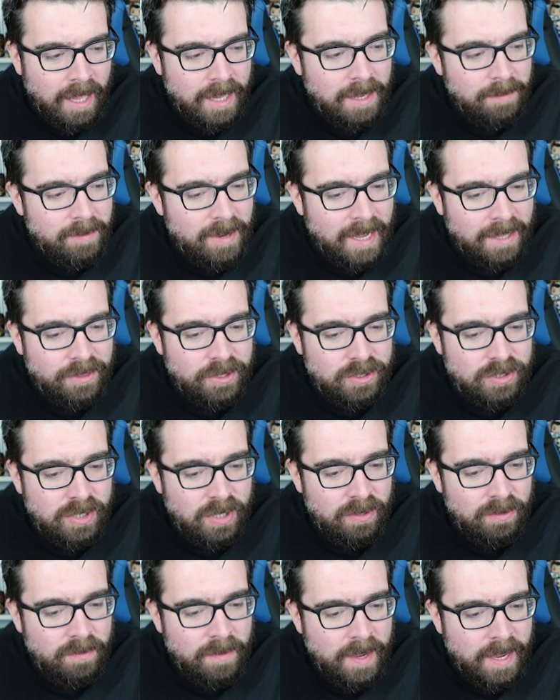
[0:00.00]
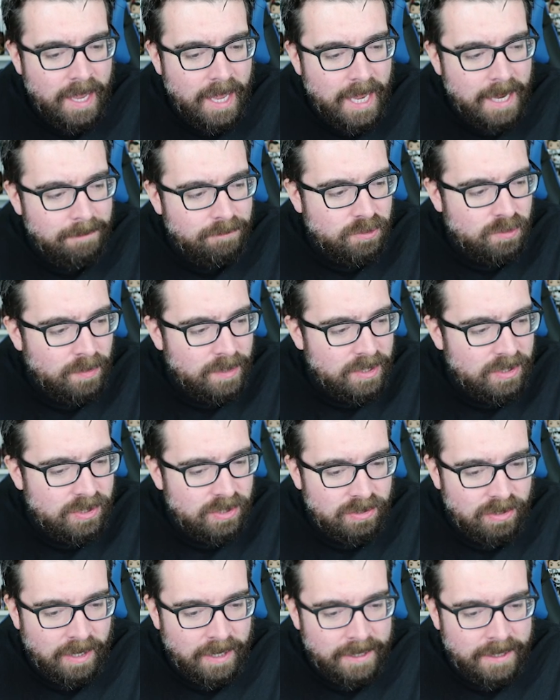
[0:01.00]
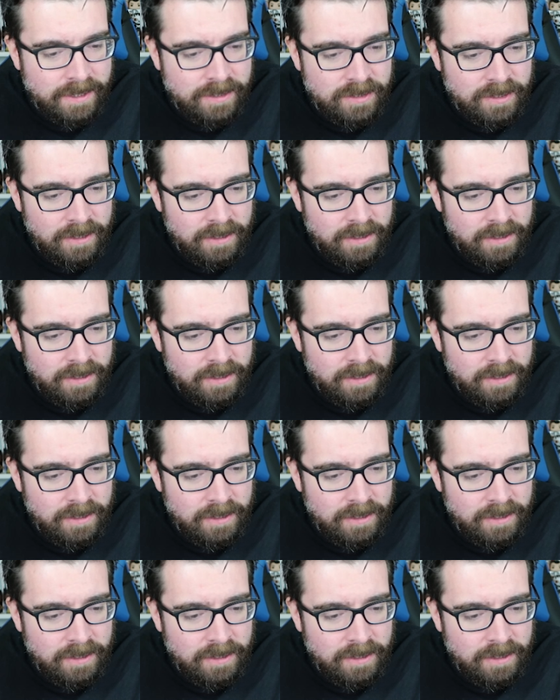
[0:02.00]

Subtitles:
And then we had the two Ipswich strikers.